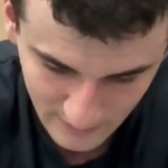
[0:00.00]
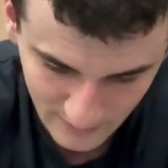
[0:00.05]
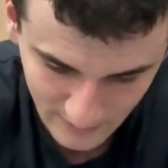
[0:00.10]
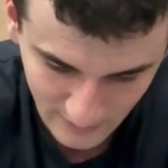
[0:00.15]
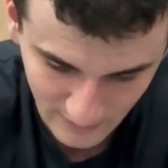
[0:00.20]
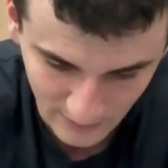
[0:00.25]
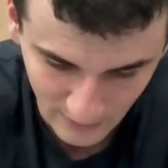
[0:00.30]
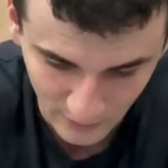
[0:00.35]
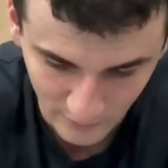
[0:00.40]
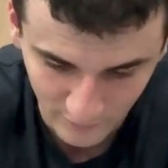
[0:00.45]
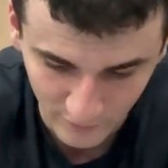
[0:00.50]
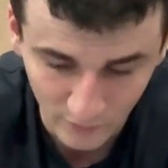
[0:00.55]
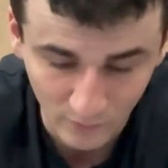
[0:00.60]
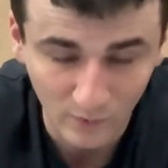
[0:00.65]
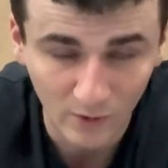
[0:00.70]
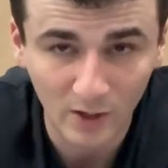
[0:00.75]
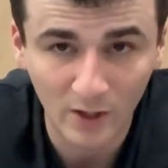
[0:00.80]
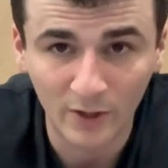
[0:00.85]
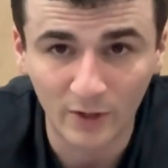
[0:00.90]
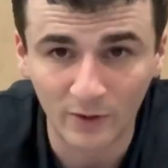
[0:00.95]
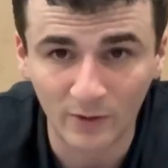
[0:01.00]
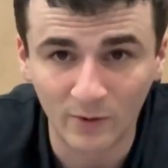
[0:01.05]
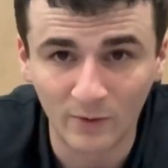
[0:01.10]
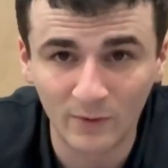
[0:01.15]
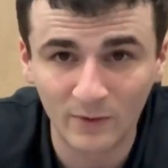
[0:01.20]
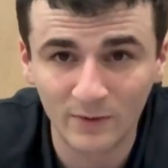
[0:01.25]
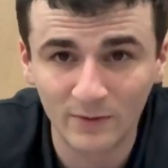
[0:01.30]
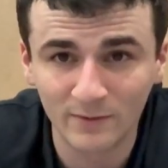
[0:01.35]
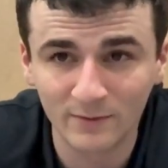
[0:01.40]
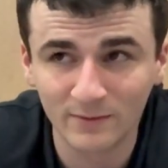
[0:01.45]
know, if you want to,
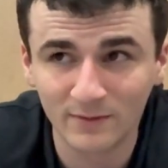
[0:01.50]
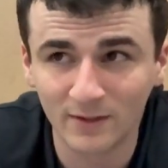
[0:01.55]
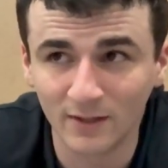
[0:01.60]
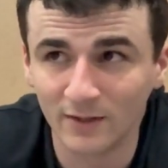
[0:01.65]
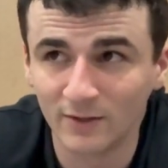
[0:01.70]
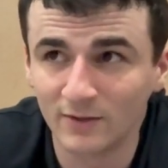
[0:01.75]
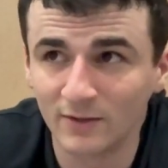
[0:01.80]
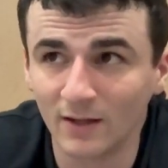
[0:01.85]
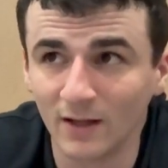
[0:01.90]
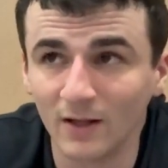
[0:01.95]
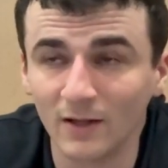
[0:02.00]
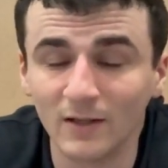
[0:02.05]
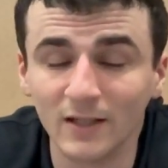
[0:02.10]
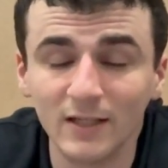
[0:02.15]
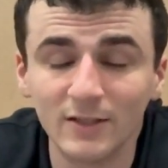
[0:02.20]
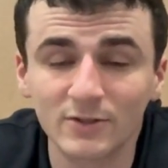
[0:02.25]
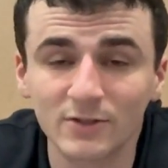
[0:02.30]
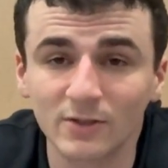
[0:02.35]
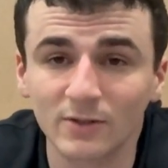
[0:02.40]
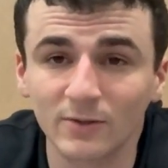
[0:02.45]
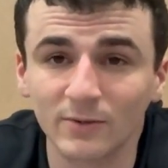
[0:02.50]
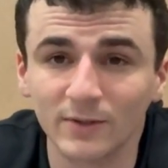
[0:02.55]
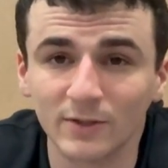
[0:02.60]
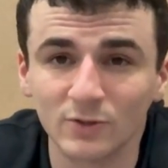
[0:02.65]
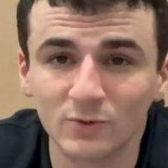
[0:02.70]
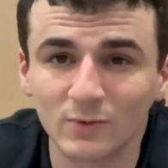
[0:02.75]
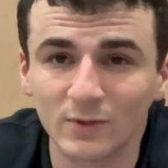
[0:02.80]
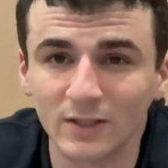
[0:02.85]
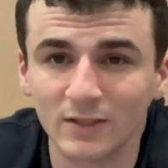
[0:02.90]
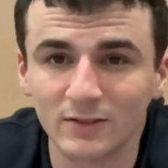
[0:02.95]
the Elites are only
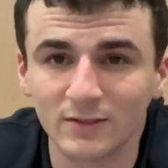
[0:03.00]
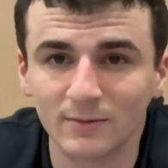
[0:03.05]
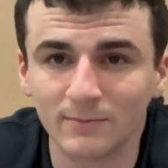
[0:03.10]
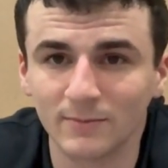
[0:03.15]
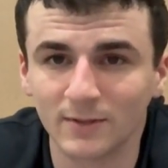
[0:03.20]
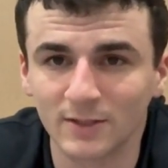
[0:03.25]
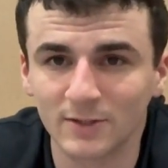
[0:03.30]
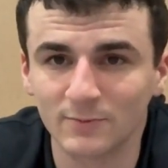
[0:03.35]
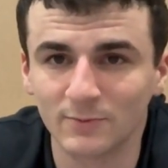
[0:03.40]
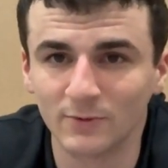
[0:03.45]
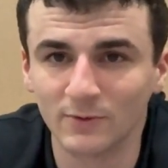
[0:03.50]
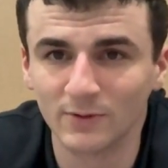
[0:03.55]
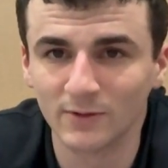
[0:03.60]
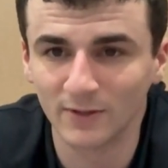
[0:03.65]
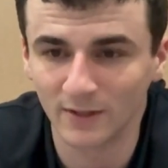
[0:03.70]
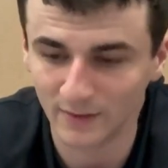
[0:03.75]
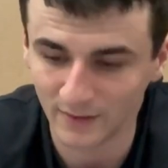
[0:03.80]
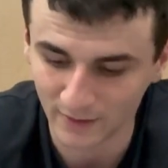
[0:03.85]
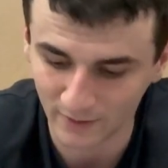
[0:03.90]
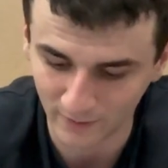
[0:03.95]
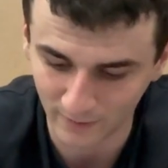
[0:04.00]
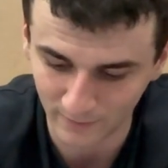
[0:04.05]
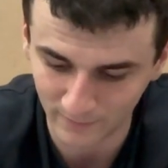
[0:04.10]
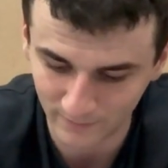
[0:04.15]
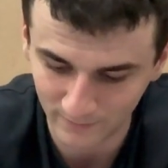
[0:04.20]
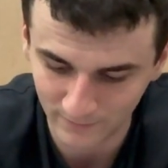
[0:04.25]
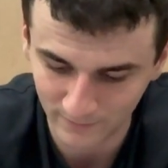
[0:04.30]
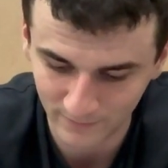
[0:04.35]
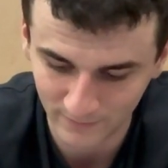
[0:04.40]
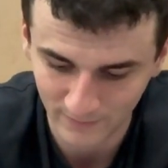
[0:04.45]
20 something bucks more, and
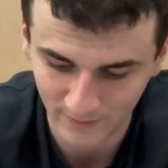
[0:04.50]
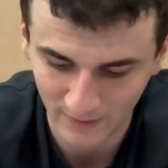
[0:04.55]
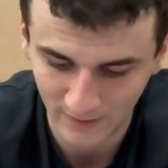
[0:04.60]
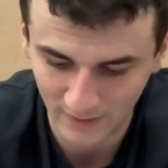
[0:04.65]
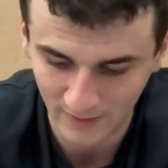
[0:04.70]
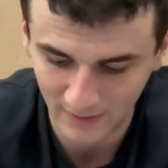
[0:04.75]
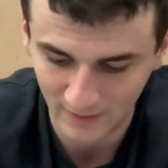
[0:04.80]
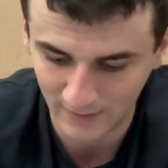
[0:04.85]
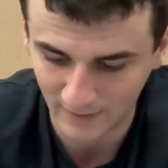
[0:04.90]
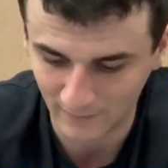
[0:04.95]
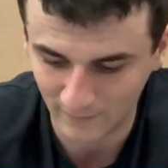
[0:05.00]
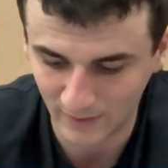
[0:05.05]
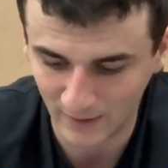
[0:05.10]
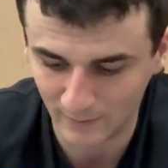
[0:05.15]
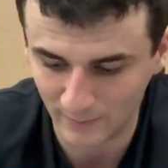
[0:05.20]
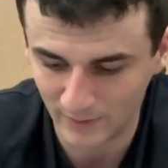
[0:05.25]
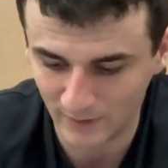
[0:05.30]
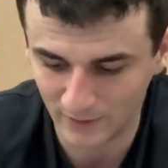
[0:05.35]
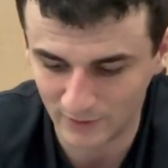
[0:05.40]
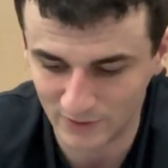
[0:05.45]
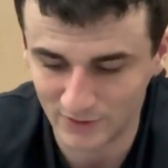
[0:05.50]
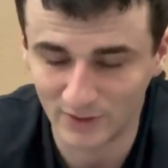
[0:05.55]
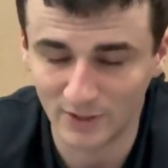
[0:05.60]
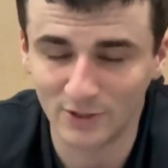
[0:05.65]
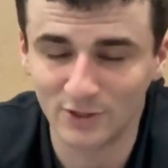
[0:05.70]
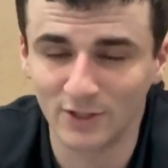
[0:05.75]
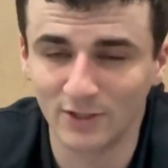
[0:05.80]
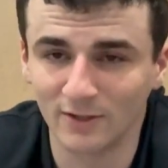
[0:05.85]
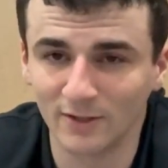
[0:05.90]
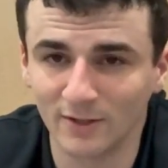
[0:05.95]
they've got better
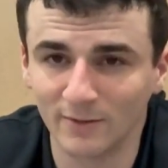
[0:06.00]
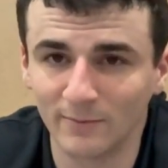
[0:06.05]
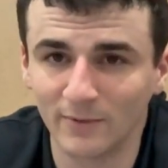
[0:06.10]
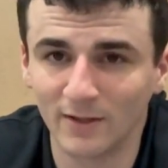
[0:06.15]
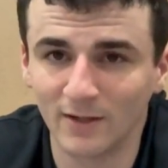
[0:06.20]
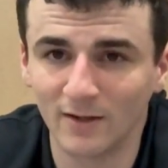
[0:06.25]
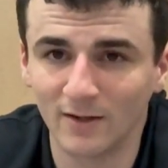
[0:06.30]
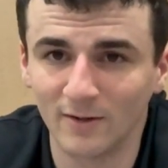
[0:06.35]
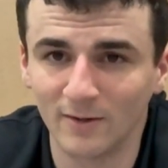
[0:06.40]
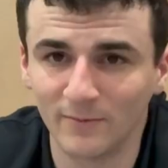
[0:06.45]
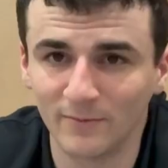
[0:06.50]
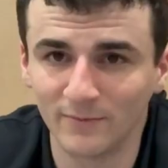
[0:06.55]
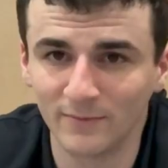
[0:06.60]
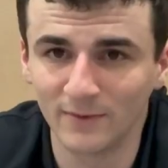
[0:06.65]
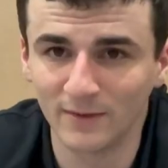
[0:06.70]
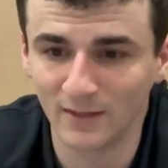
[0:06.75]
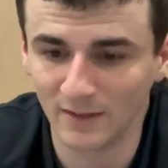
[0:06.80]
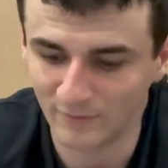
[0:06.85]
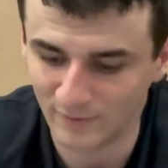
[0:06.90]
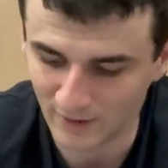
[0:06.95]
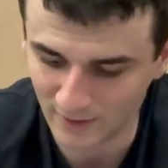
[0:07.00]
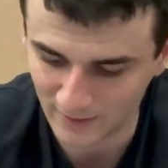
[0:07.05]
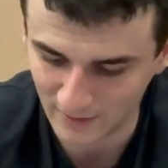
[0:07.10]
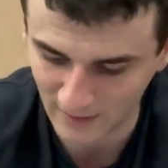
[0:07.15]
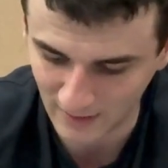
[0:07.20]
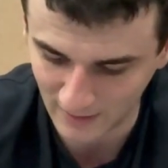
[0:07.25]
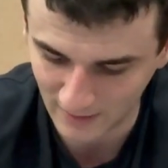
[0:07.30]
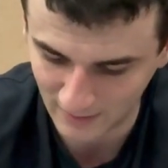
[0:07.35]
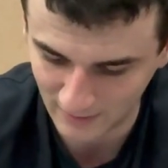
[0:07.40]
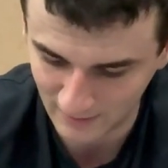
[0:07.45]
stitching on the bottom. They've got
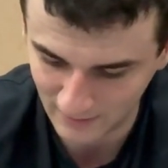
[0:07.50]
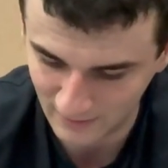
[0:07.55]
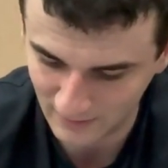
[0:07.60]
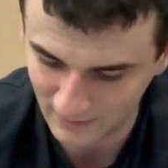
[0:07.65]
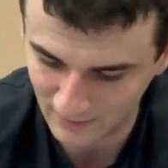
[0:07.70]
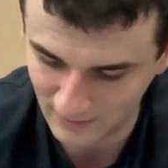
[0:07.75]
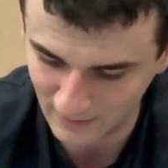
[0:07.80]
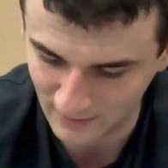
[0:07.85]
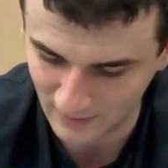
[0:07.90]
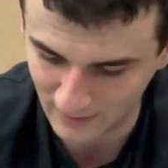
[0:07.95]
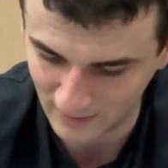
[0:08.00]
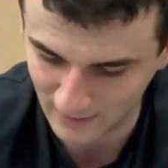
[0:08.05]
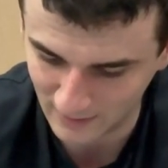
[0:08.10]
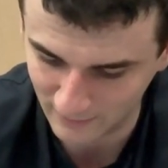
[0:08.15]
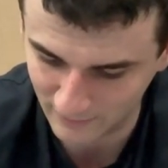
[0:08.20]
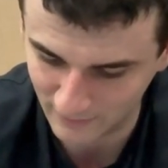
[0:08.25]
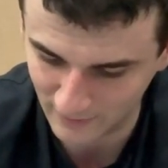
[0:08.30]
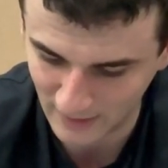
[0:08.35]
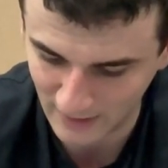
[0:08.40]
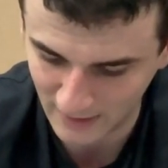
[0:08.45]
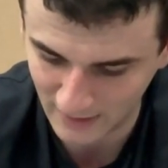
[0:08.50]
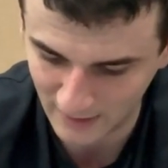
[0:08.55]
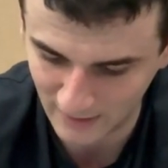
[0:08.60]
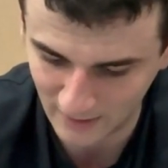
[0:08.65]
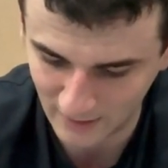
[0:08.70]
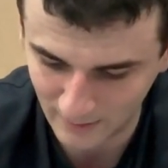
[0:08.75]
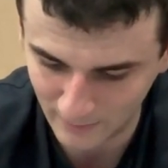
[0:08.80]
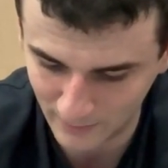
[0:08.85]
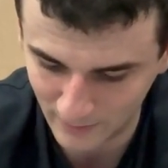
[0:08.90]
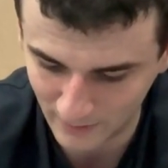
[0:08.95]
that fly knit
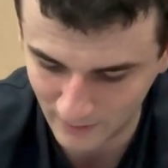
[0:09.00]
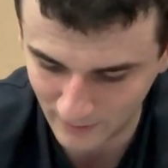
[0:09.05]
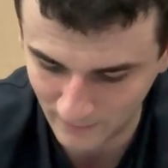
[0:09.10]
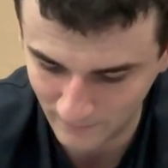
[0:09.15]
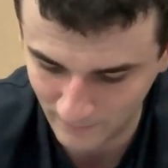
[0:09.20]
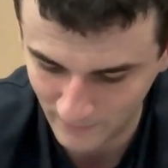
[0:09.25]
upper.